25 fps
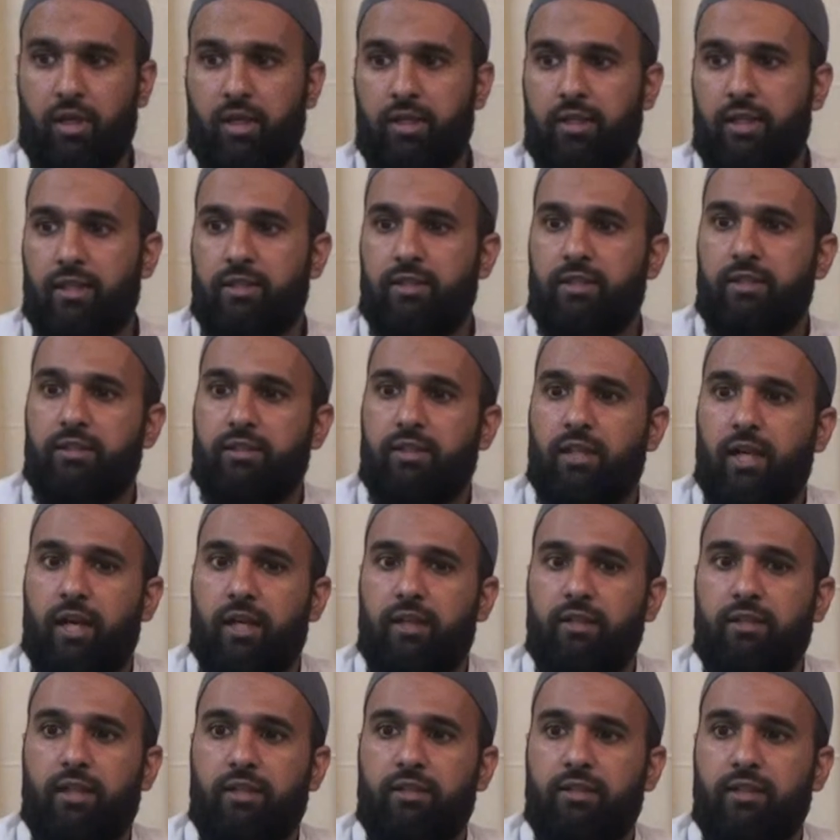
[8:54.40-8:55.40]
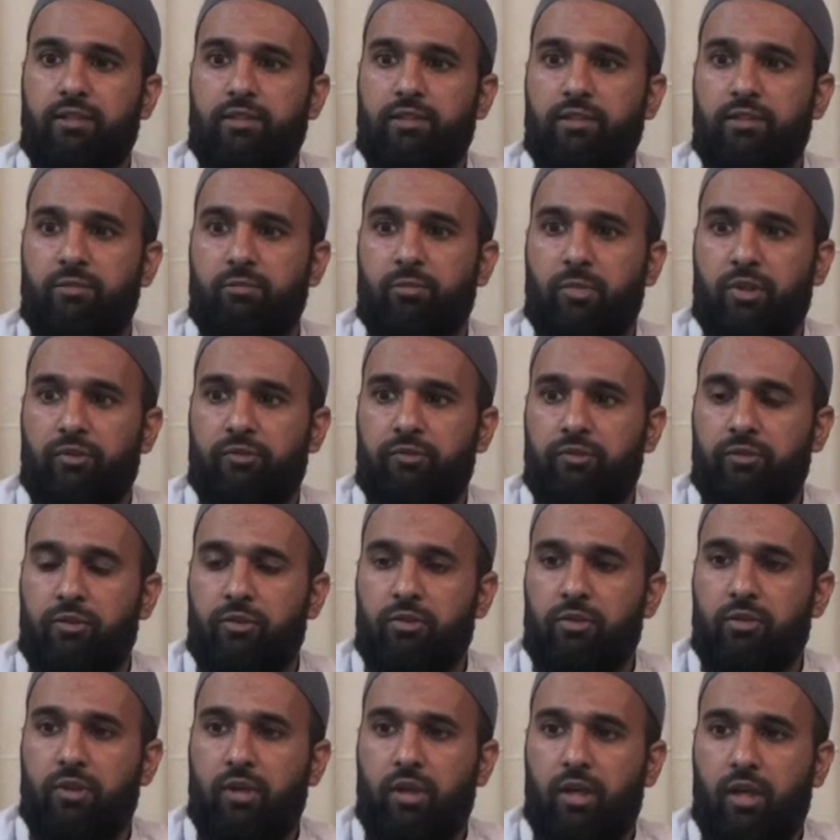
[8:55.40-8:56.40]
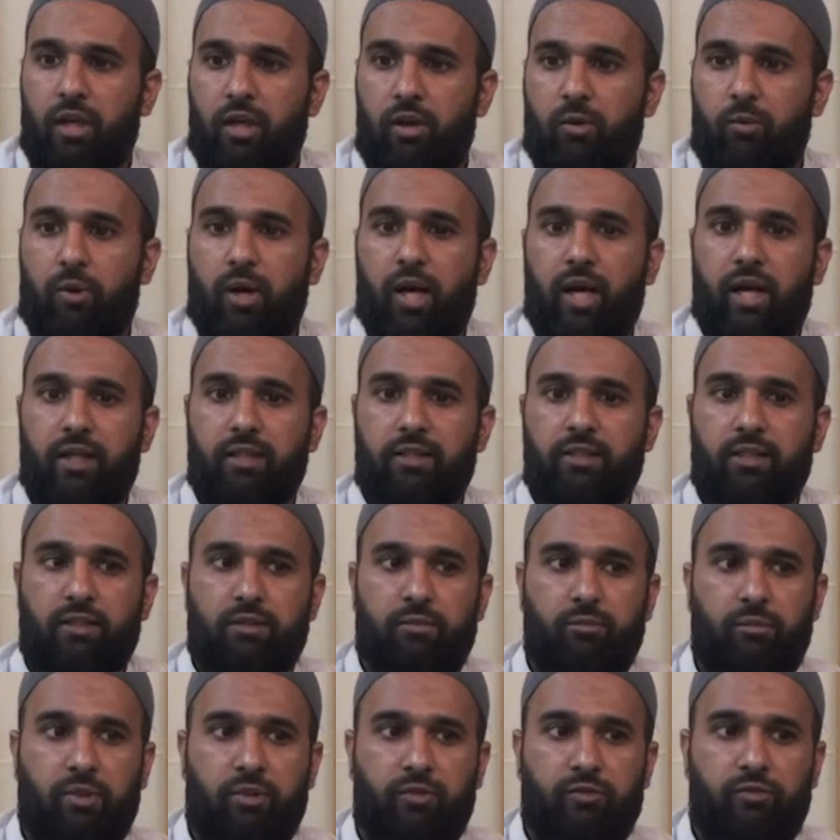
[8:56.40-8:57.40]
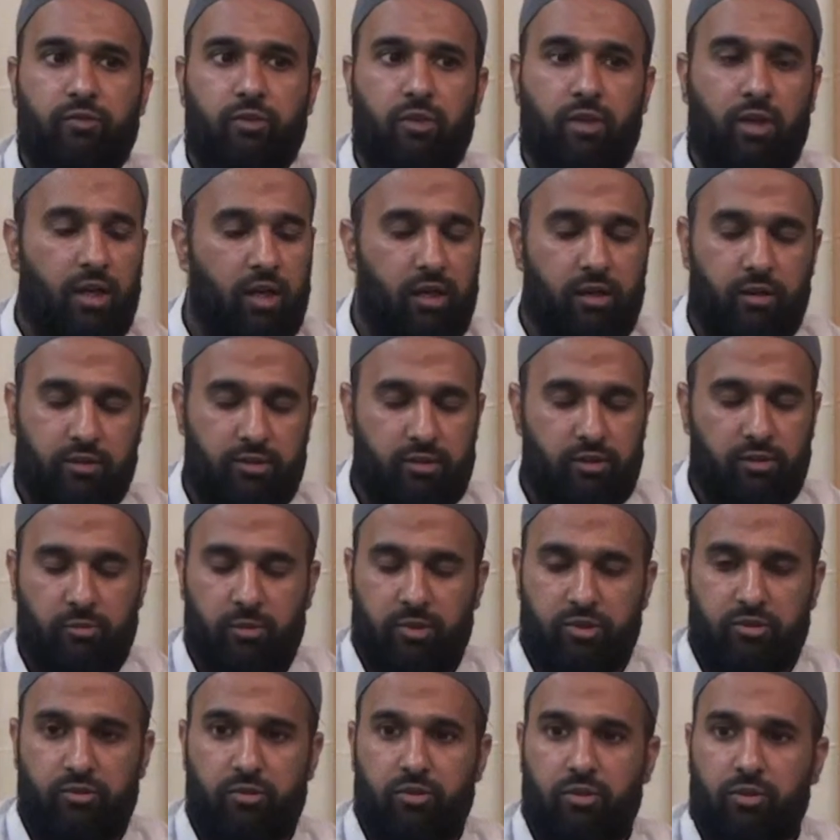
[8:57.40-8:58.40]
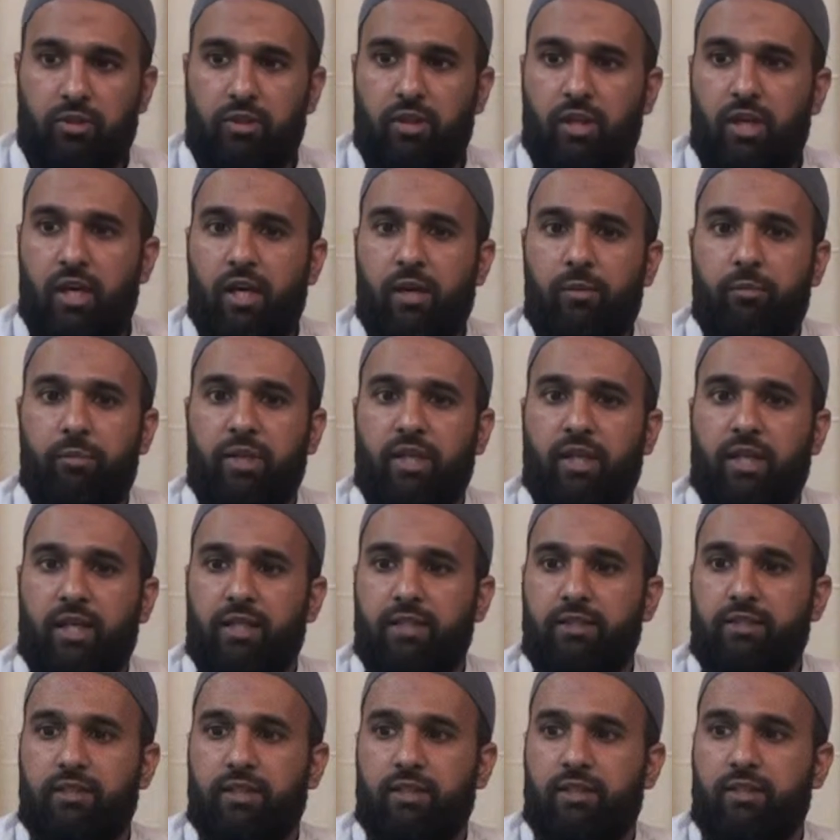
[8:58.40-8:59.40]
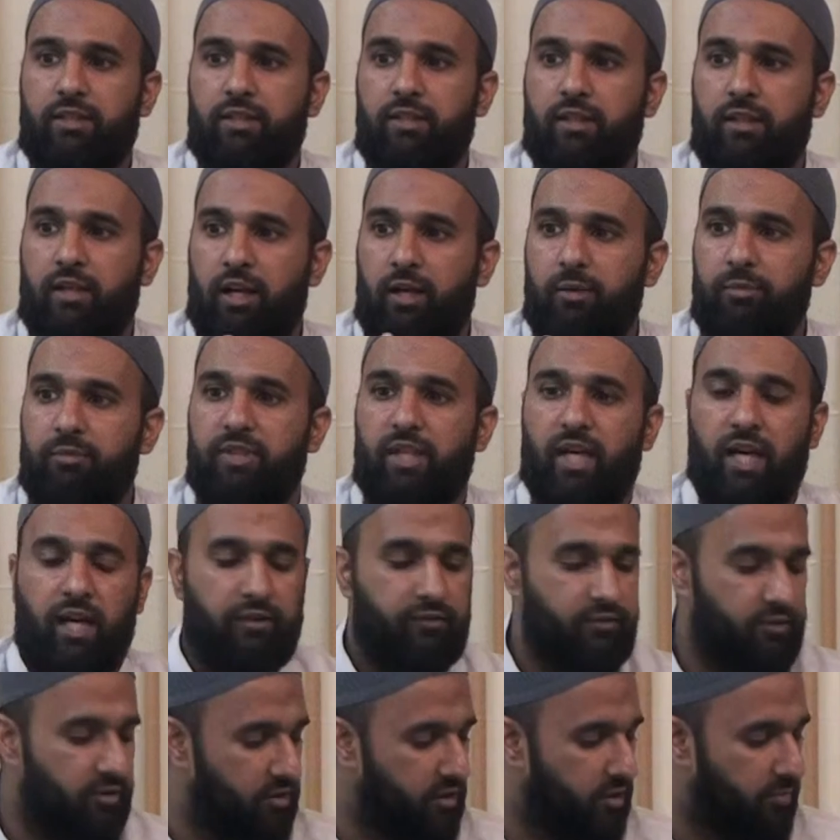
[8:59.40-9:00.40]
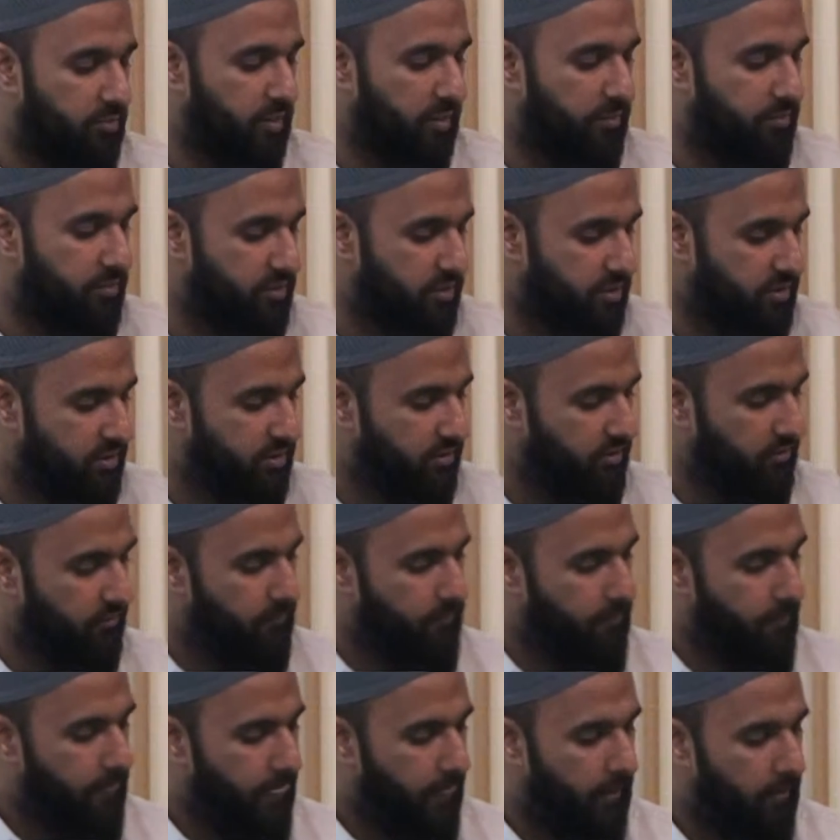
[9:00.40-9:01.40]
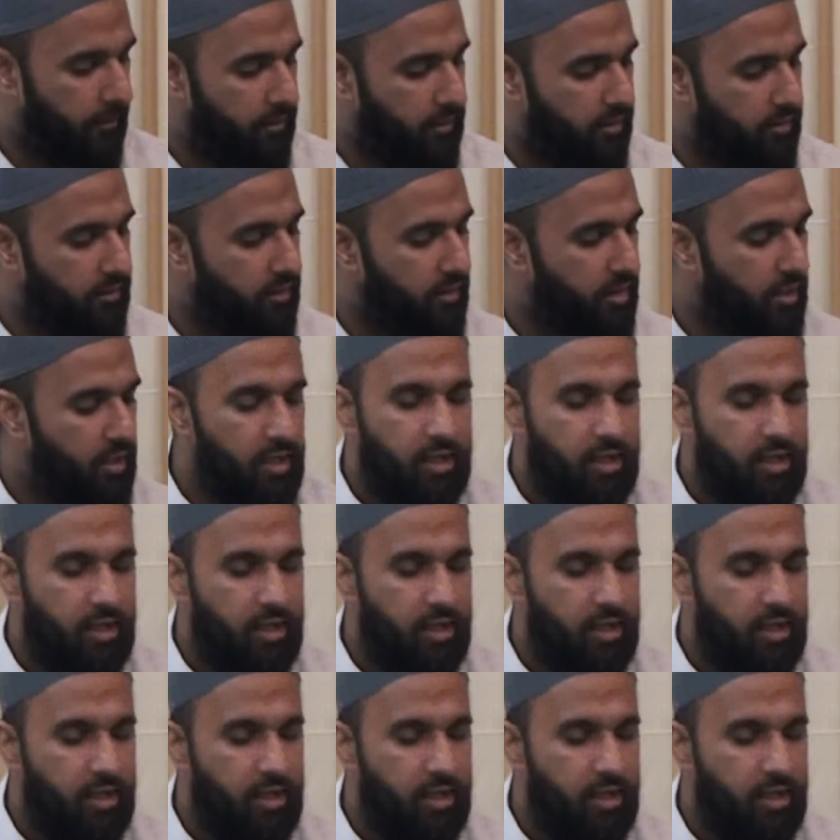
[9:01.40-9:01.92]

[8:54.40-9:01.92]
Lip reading: That's a sign that this is marfu. Why is it majroor? Because it comes after the preposition. Okay.